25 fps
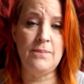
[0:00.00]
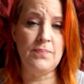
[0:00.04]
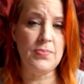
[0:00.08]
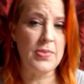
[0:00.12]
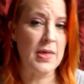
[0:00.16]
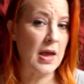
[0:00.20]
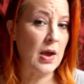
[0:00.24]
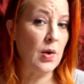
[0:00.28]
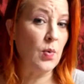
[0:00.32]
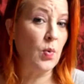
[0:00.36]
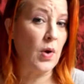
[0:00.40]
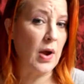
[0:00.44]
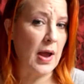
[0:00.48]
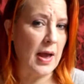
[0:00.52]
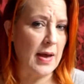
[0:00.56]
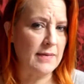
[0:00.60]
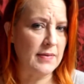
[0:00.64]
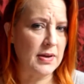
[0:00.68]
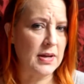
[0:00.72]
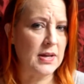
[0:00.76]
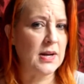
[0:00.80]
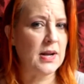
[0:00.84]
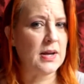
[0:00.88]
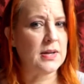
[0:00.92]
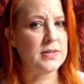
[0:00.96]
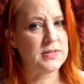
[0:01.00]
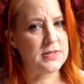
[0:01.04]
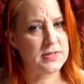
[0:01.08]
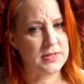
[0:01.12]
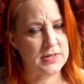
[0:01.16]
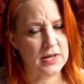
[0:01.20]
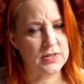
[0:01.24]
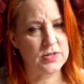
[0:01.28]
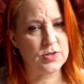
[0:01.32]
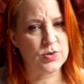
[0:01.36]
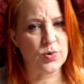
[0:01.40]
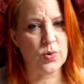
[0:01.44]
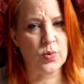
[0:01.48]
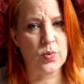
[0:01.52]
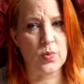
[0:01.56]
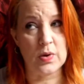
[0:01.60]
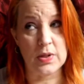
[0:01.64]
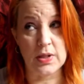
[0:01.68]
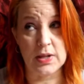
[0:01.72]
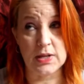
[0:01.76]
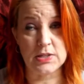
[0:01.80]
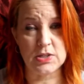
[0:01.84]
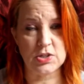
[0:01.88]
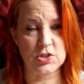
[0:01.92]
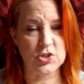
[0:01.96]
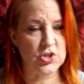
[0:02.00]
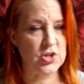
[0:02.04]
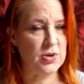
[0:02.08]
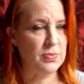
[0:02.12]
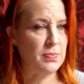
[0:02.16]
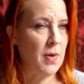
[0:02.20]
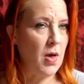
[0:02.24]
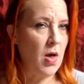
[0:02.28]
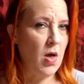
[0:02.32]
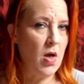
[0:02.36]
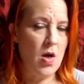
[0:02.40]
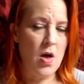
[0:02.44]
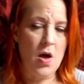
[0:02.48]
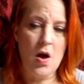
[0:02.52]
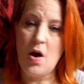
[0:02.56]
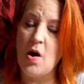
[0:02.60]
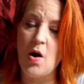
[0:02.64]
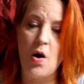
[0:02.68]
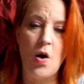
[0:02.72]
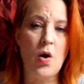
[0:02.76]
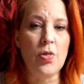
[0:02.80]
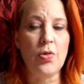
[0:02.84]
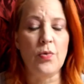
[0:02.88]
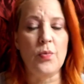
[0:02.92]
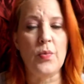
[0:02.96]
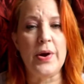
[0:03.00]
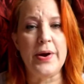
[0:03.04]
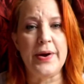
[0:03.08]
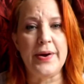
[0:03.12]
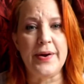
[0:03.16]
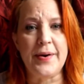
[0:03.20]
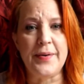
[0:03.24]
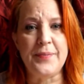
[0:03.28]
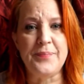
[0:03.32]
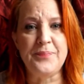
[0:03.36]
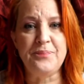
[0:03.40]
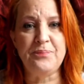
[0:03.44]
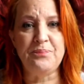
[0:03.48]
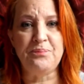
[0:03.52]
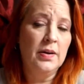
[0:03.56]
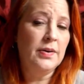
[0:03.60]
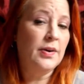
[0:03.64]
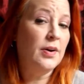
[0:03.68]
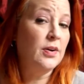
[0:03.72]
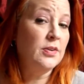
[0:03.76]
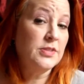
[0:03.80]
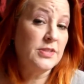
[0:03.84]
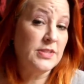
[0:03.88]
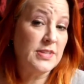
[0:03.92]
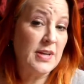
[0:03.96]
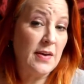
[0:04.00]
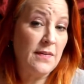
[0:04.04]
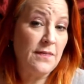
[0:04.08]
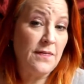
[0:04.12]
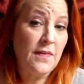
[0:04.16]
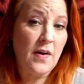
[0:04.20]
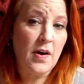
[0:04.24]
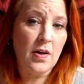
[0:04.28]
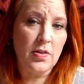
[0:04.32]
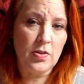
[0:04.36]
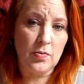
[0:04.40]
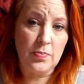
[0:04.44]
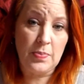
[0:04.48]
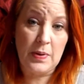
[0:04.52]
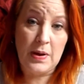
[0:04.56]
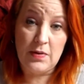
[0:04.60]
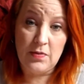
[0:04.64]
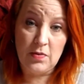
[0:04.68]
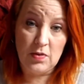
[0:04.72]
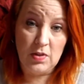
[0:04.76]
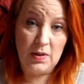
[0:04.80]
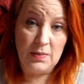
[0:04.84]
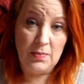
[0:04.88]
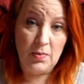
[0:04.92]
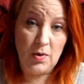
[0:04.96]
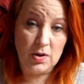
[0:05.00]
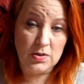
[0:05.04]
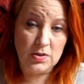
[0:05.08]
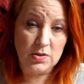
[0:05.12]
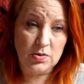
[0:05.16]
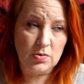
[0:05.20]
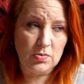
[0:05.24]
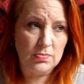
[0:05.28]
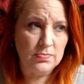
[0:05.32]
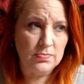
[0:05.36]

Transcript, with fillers: they were having a sexual relationship all the way up. Her stepfather, Beverly Russell,